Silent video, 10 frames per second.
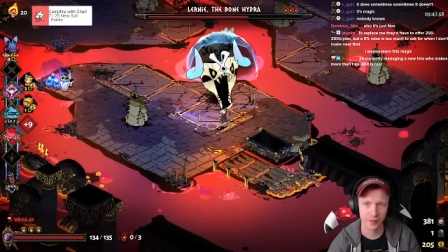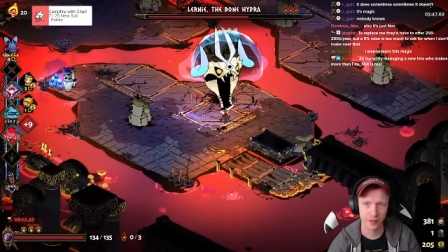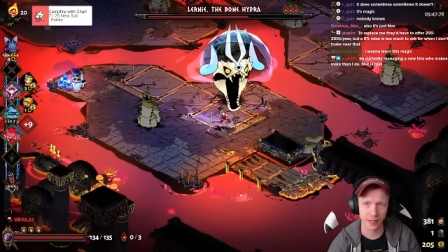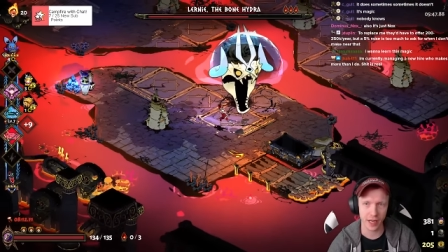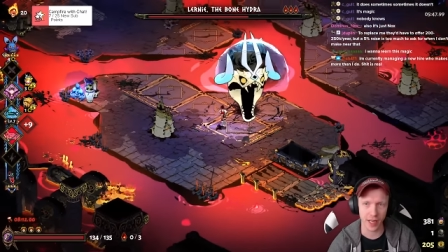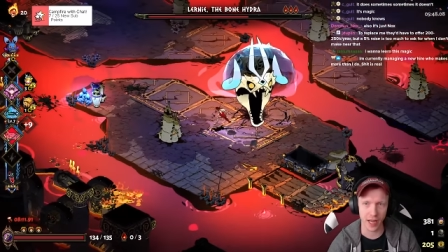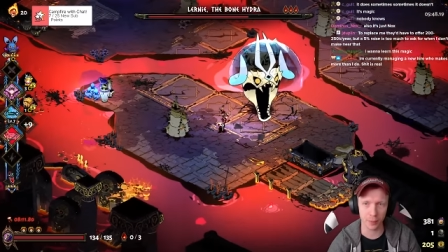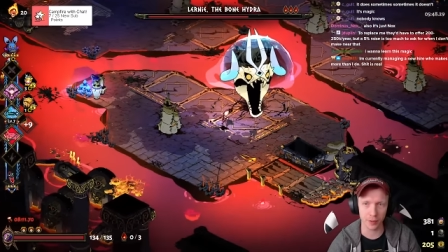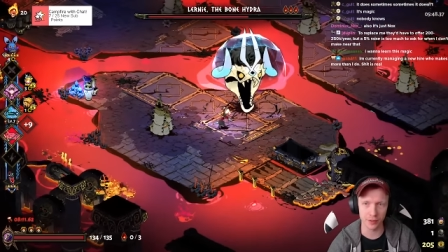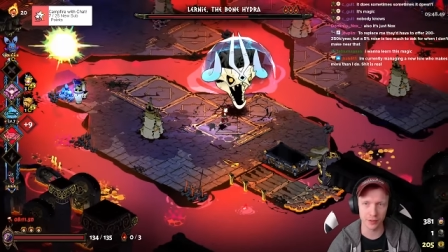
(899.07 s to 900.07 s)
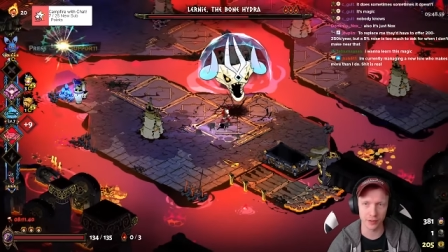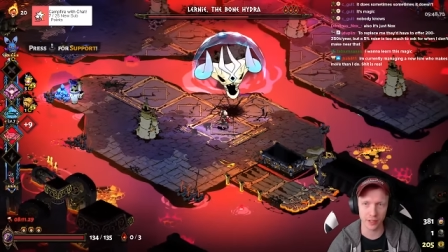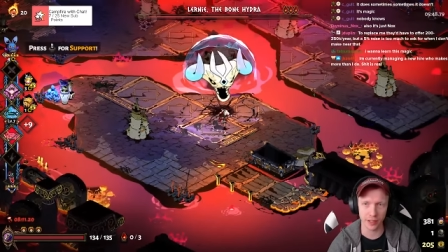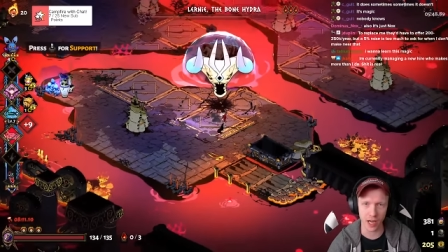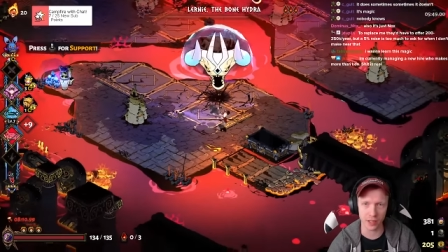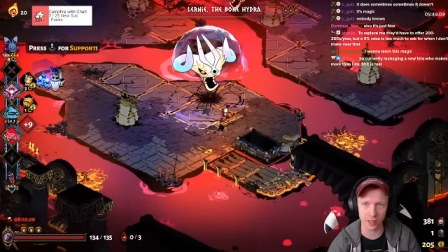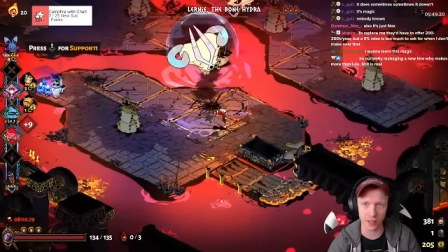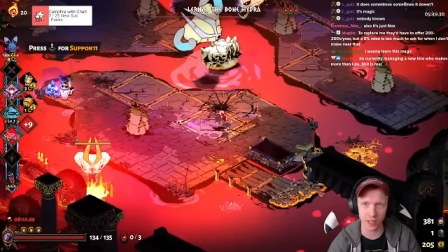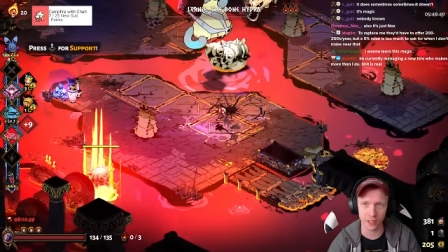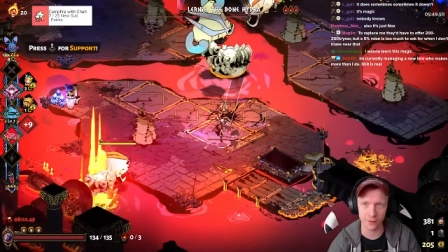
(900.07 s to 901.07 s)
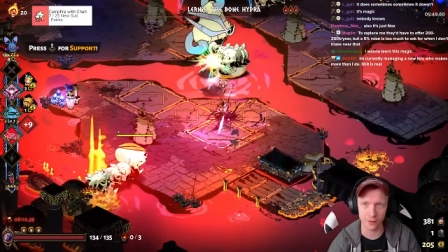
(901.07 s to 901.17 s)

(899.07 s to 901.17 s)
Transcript: That happened. Like, I got hired